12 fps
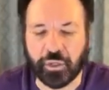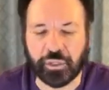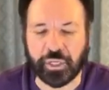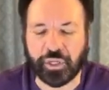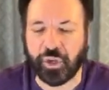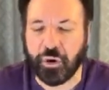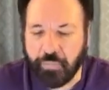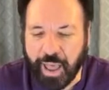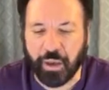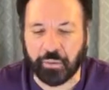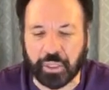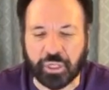because they're so
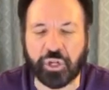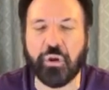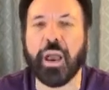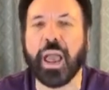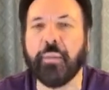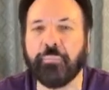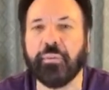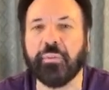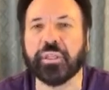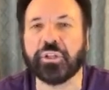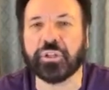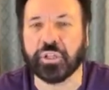bound. They're so happy
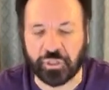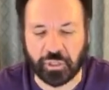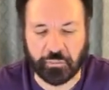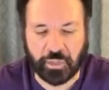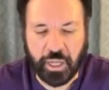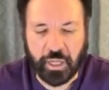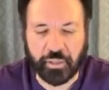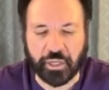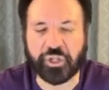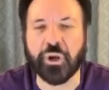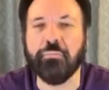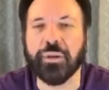with the system.
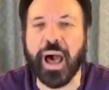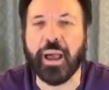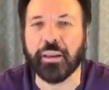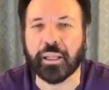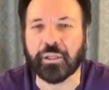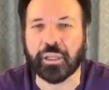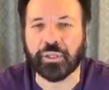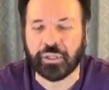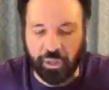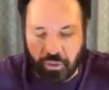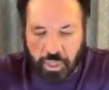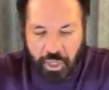They're so blinded. They
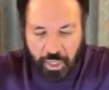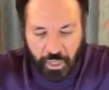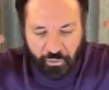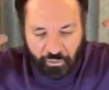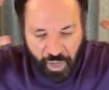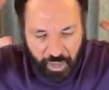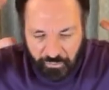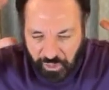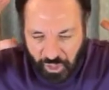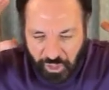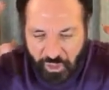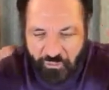so uh,
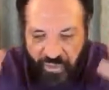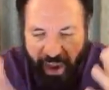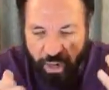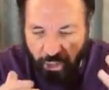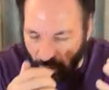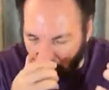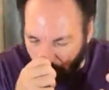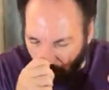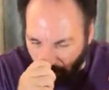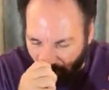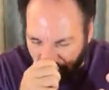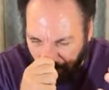have such a veil on
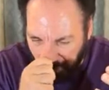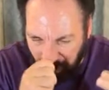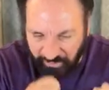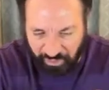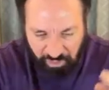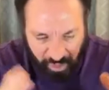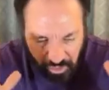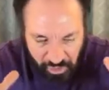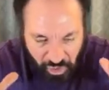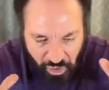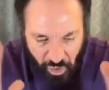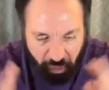their faces. Everything
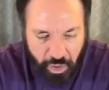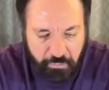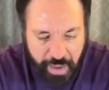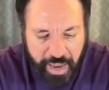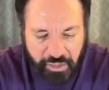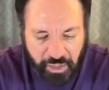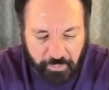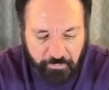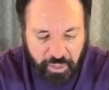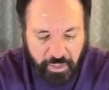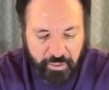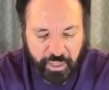is just so
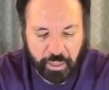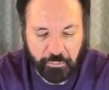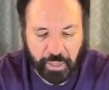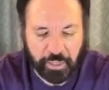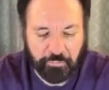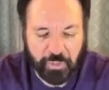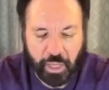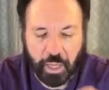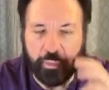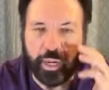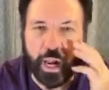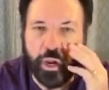amazing. But
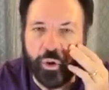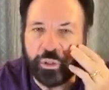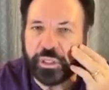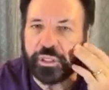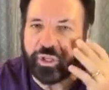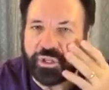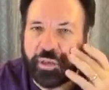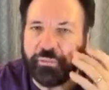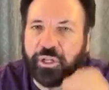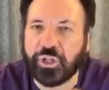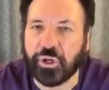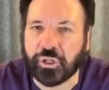when I looked at the
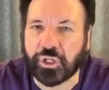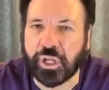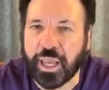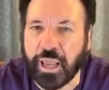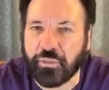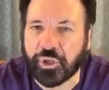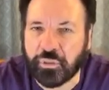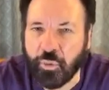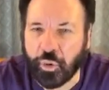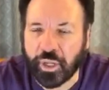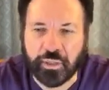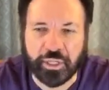seven churches again this
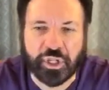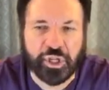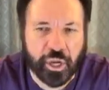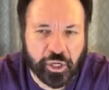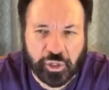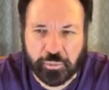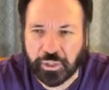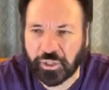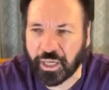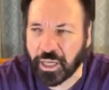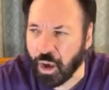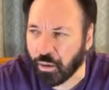morning, the
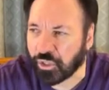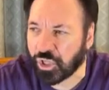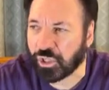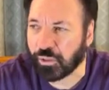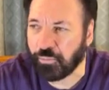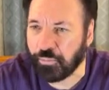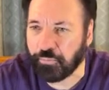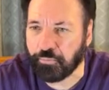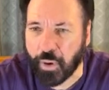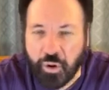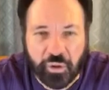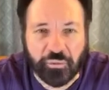judgments that God
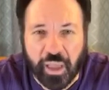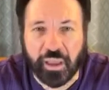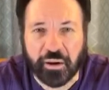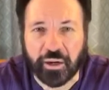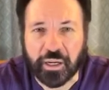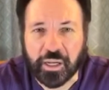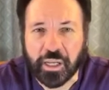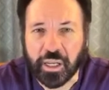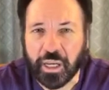spoke there,